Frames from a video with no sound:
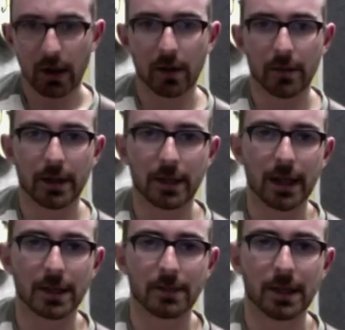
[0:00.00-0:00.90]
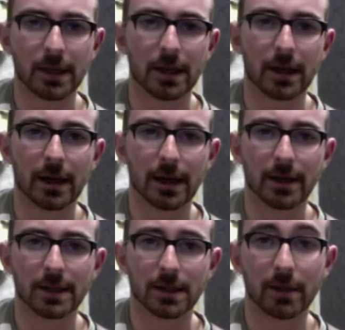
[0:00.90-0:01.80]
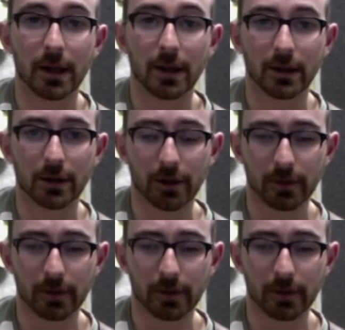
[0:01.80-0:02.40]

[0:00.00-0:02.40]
then you add your pinky there, and that's the melody note.